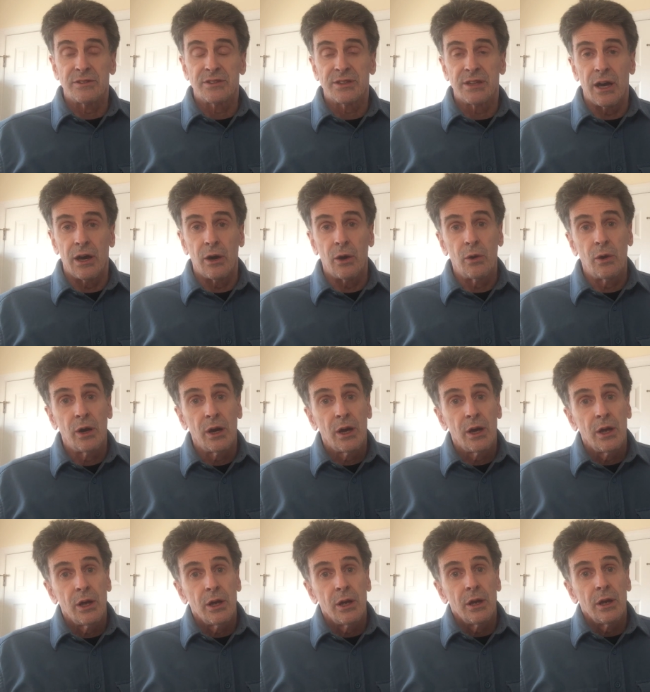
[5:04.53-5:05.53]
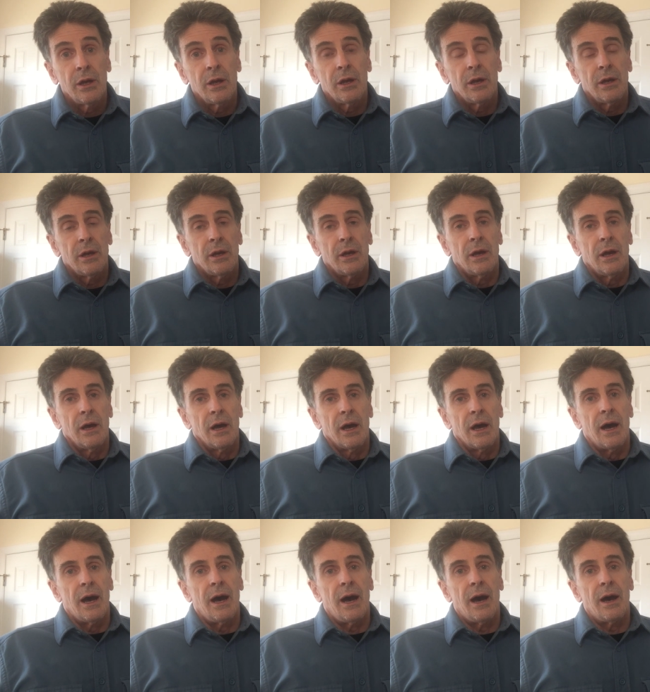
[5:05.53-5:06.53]
So
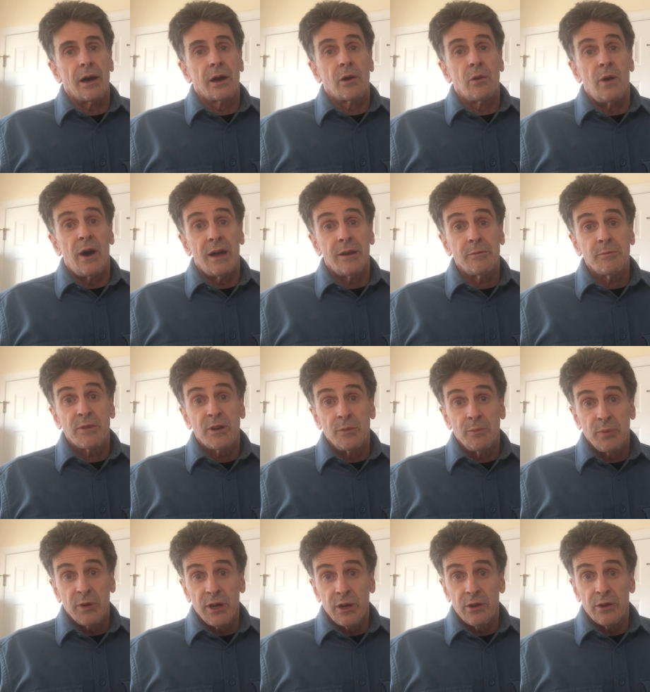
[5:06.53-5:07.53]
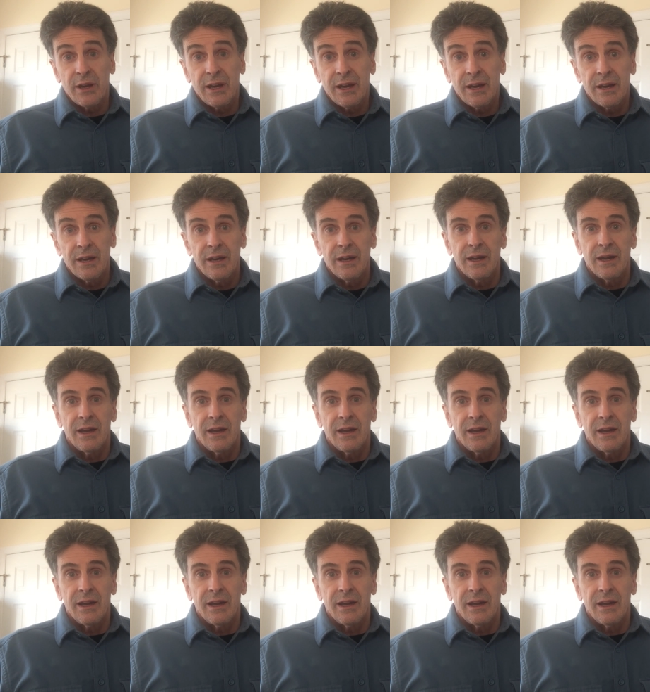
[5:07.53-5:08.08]
uh, quantum computing